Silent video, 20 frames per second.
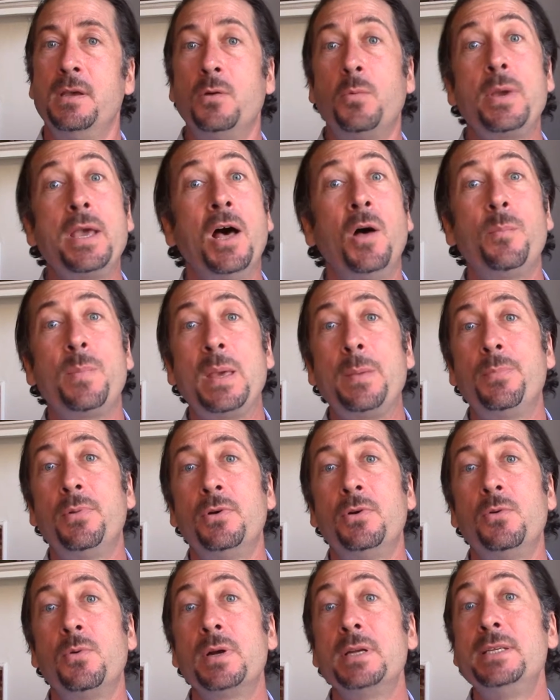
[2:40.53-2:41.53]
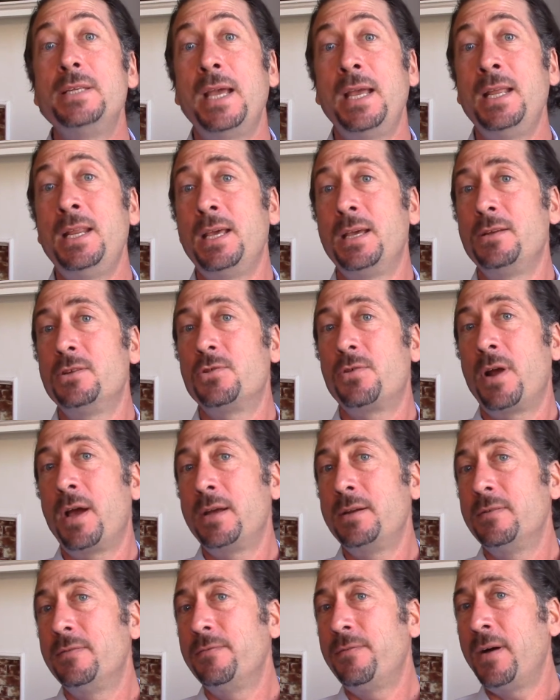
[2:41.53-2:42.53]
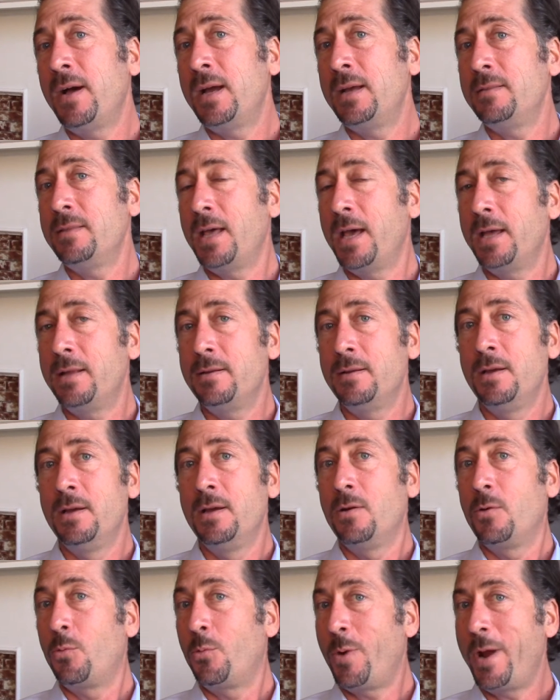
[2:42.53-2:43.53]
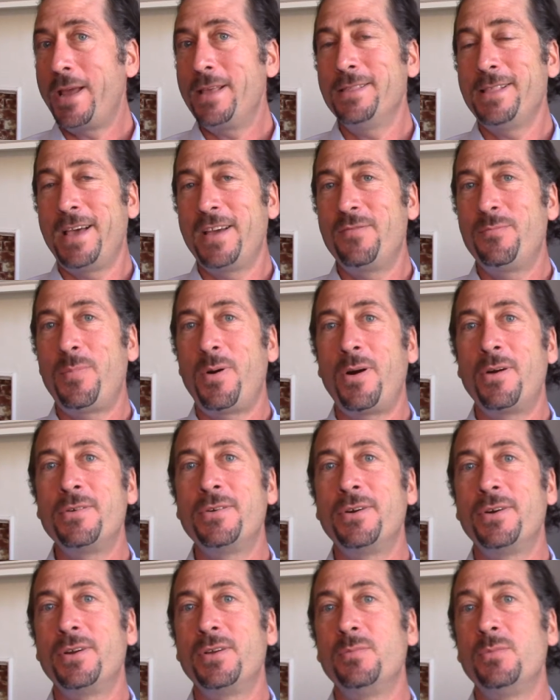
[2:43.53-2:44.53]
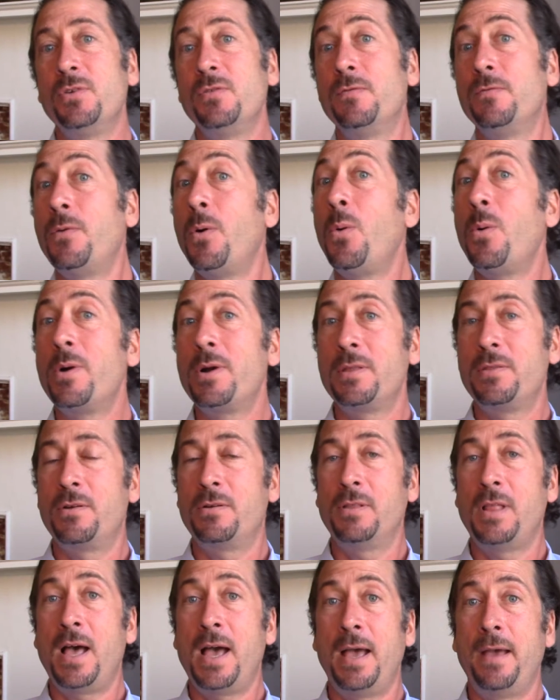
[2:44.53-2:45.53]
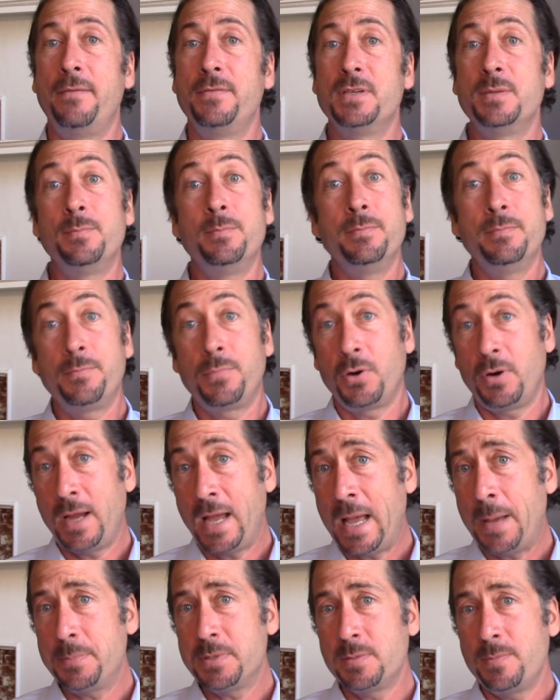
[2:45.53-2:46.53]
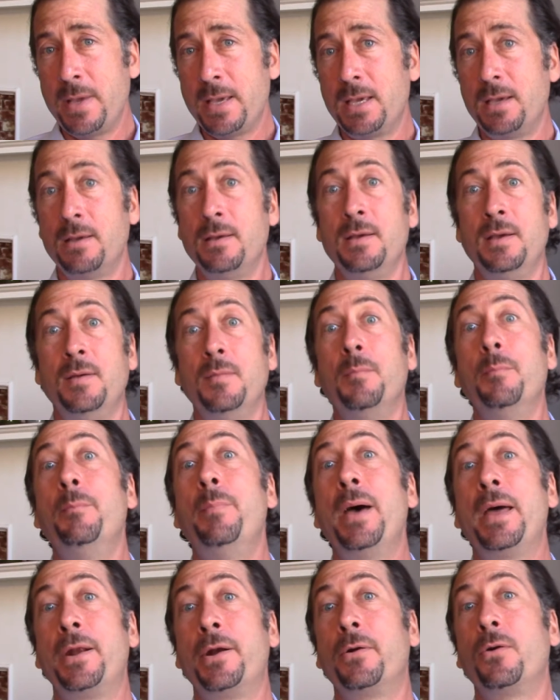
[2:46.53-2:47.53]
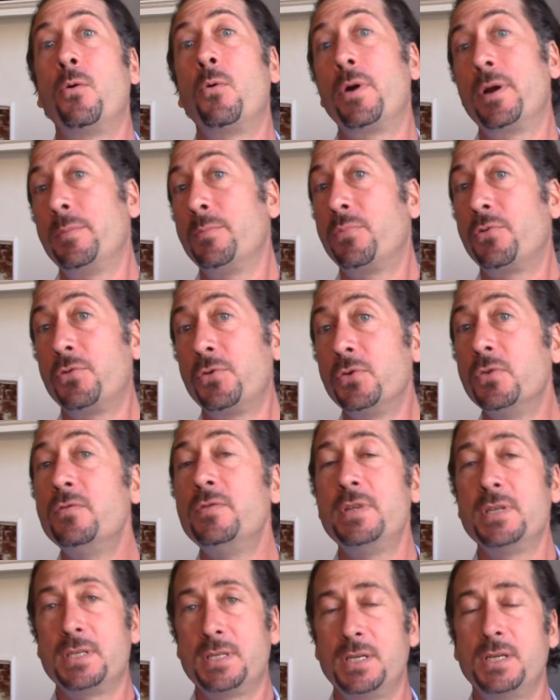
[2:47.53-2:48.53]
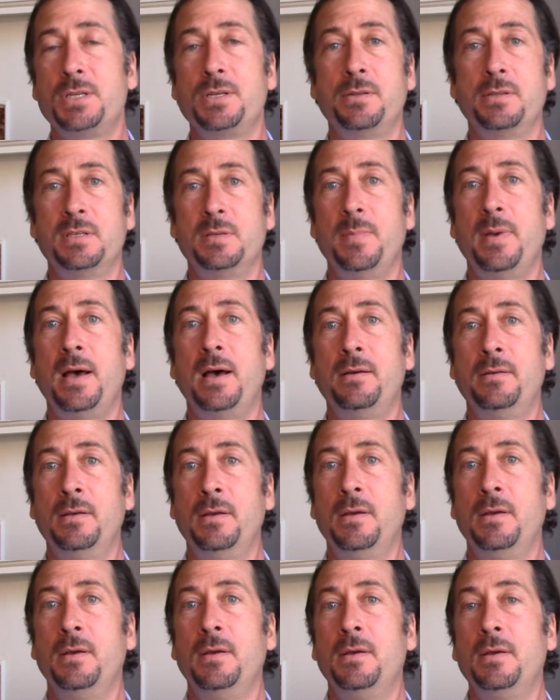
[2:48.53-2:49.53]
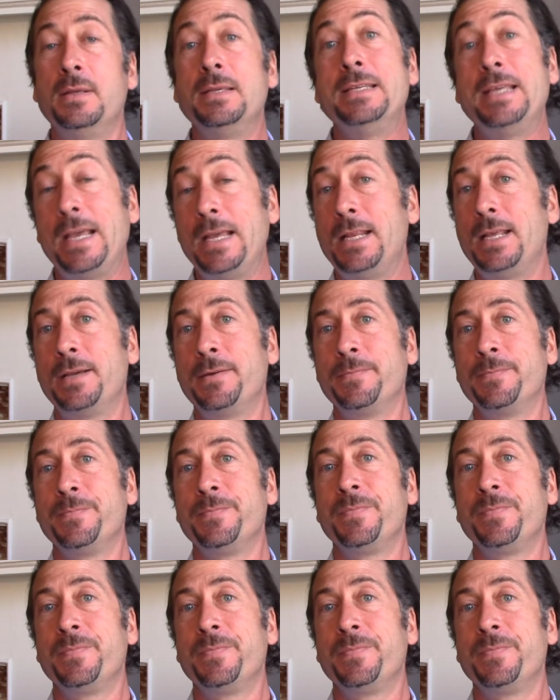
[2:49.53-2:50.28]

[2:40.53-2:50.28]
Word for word: We help people who are dating, trying to find that right life partner to move forward in their lives and perhaps make better or improved decisions about dating.